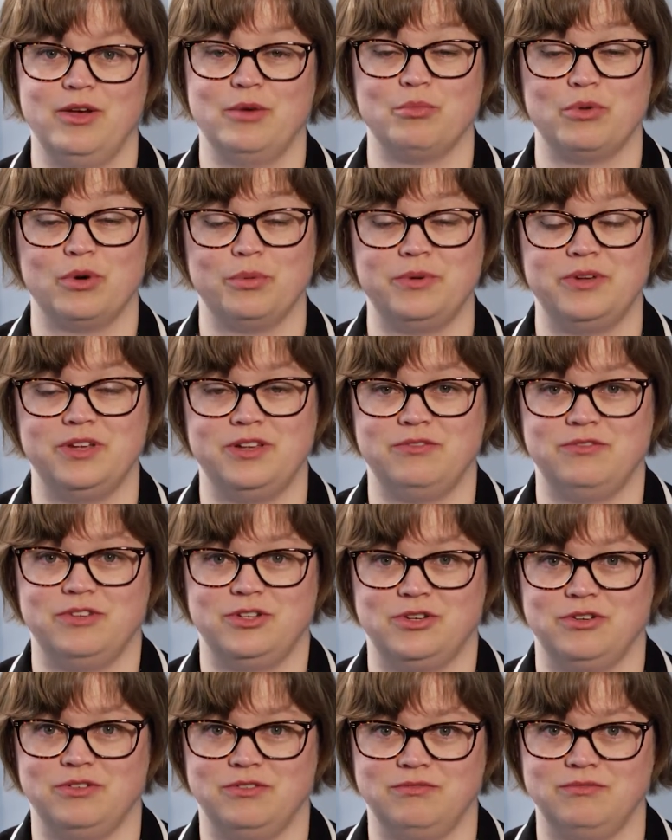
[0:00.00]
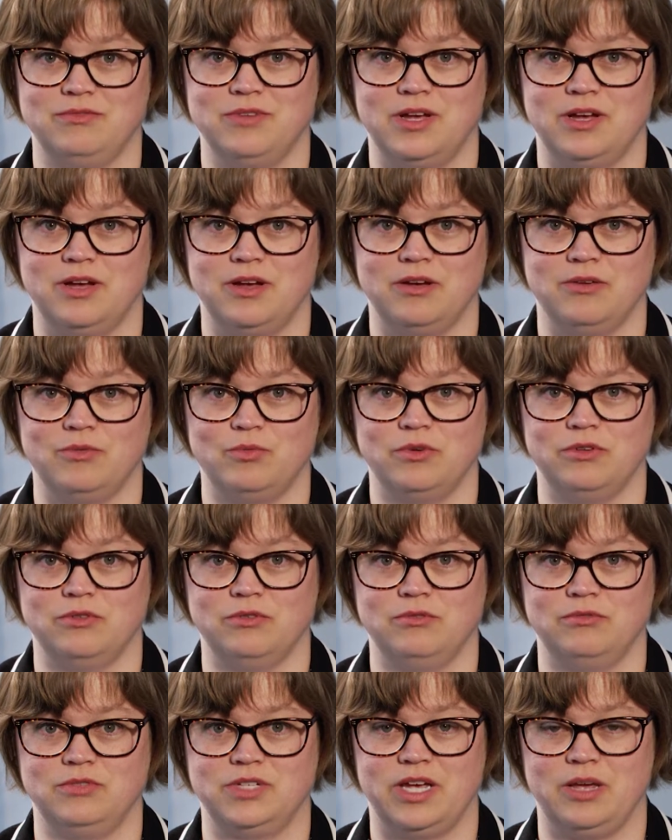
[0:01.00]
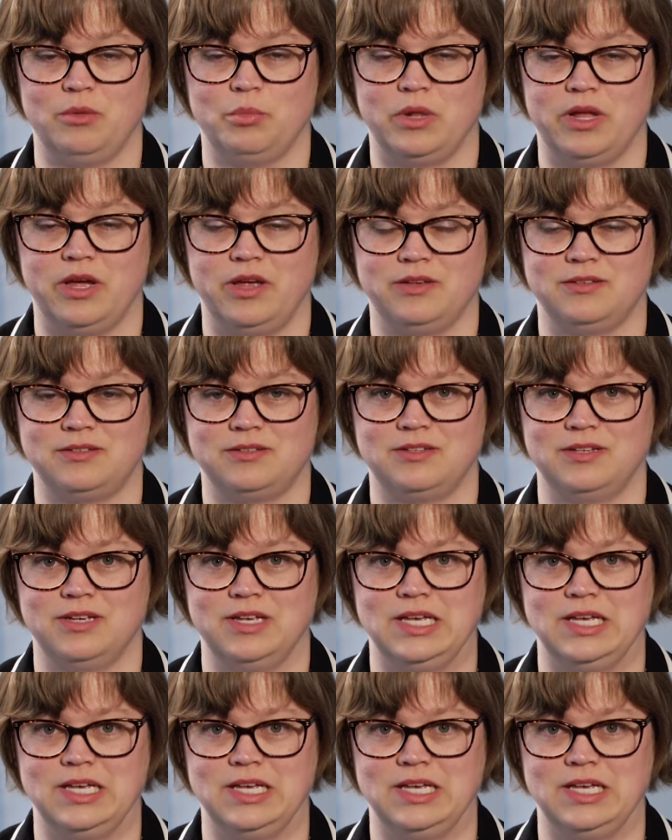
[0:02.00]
property division will take place.